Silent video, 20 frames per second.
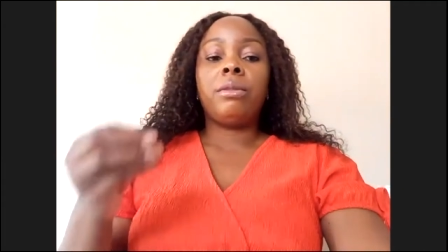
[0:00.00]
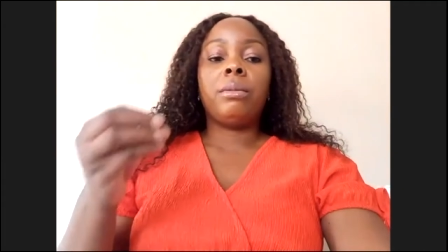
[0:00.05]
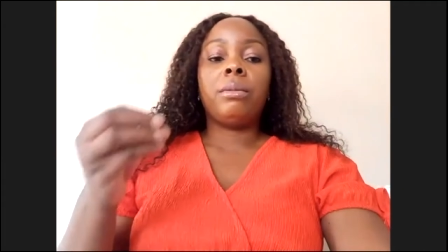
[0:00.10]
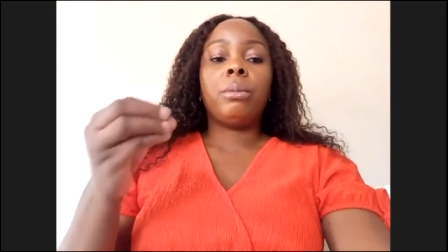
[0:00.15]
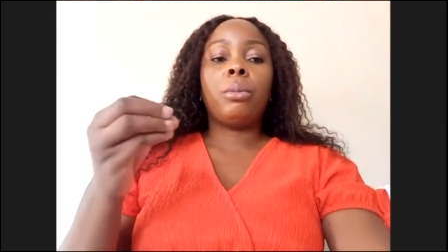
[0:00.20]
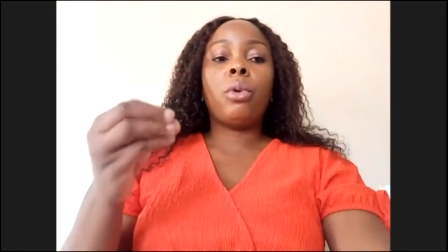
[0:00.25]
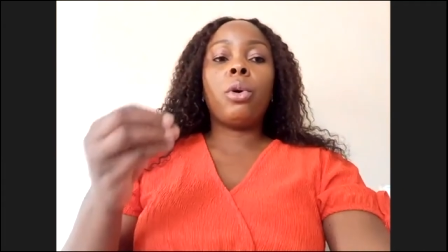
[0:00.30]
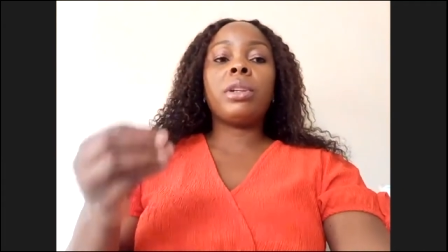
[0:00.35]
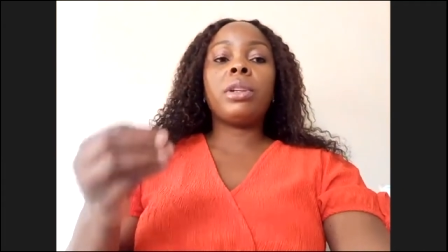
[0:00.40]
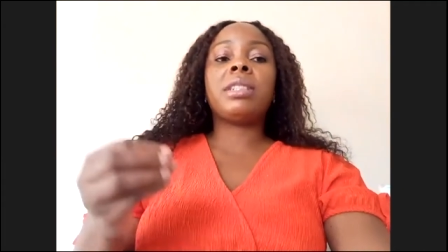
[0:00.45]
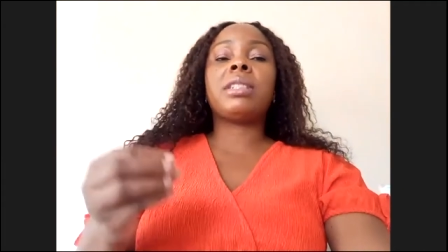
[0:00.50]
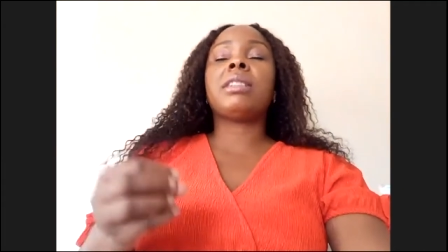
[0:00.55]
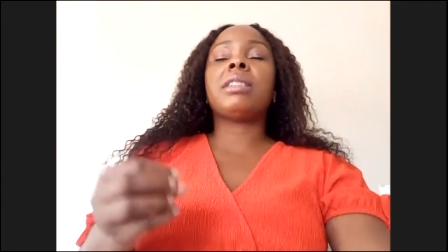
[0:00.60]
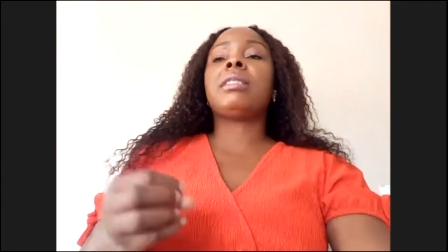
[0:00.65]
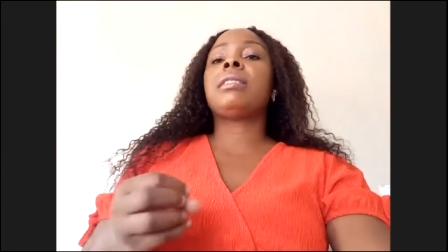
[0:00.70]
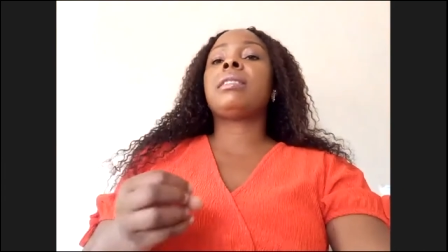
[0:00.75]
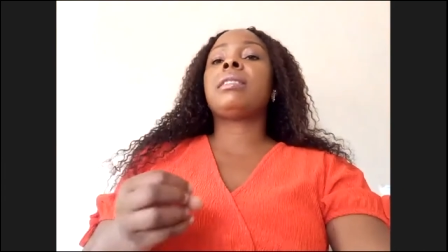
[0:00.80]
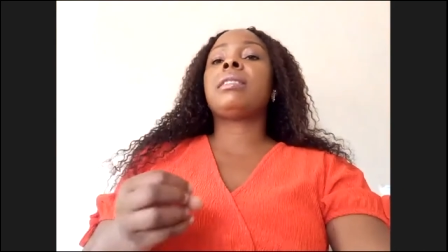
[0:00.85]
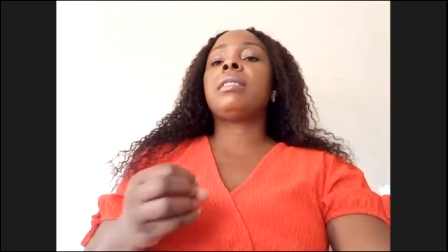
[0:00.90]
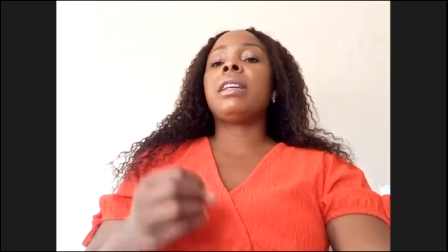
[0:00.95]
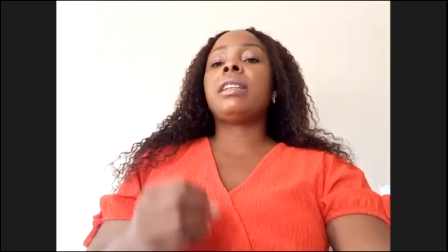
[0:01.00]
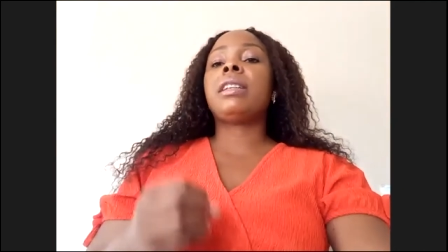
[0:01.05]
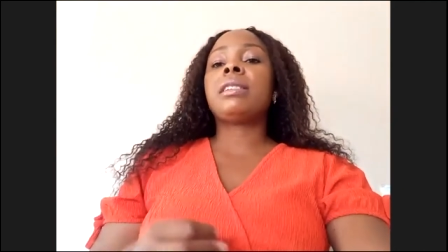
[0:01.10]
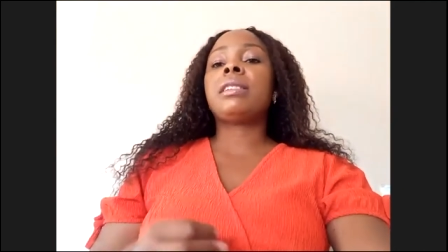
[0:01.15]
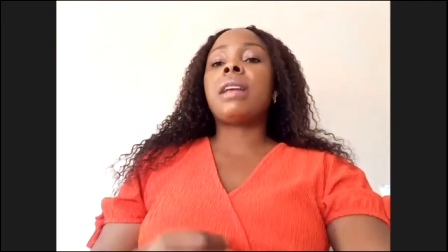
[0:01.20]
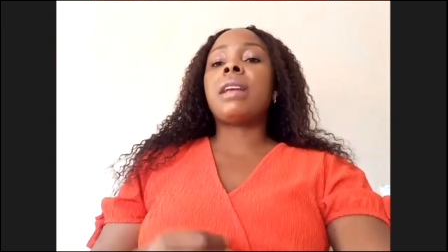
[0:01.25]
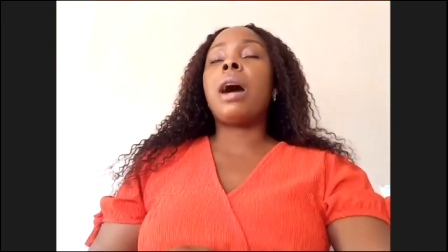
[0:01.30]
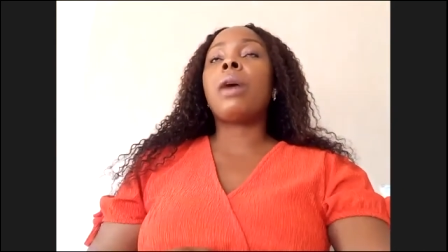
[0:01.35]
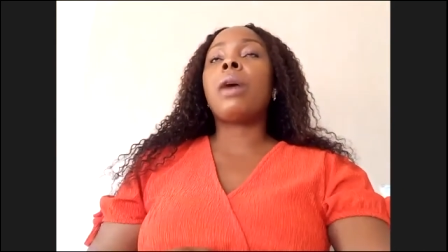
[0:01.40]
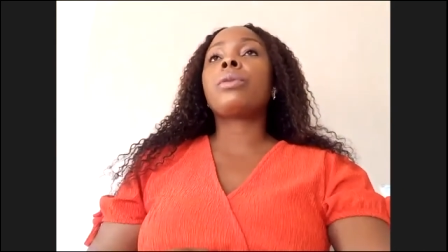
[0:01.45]
Moses
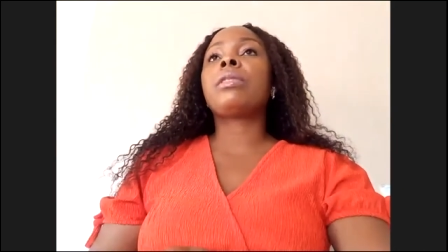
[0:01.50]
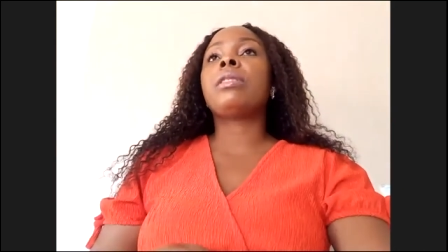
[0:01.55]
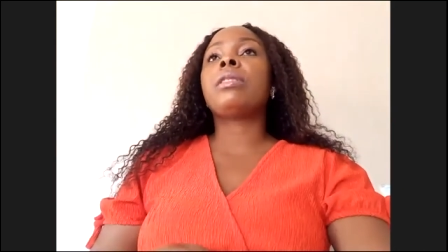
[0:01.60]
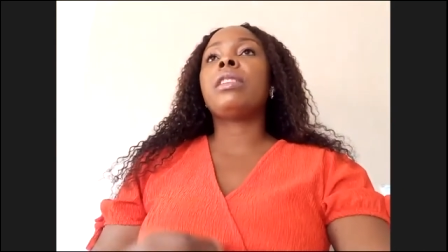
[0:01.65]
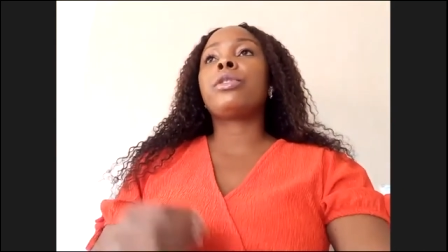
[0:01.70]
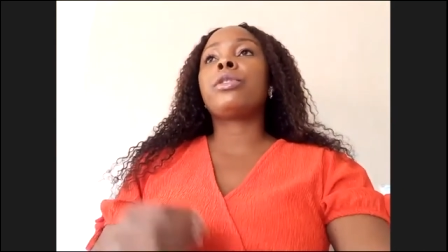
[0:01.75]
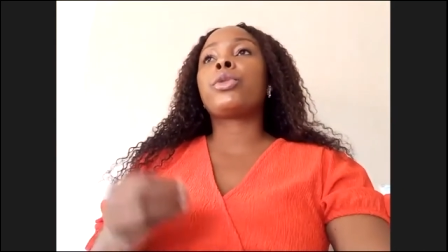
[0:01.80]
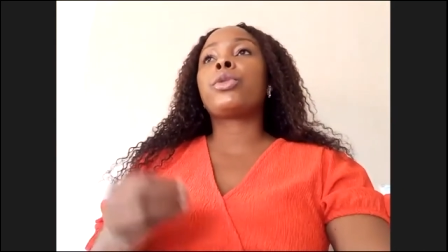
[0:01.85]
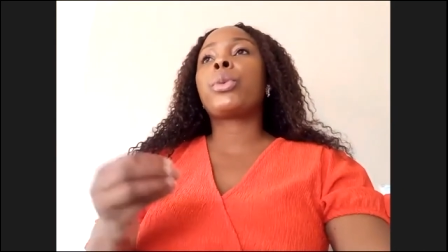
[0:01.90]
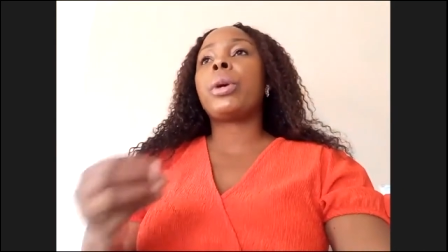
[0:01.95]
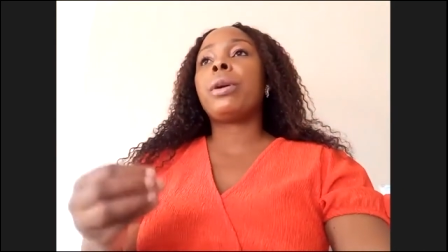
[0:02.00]
sent out the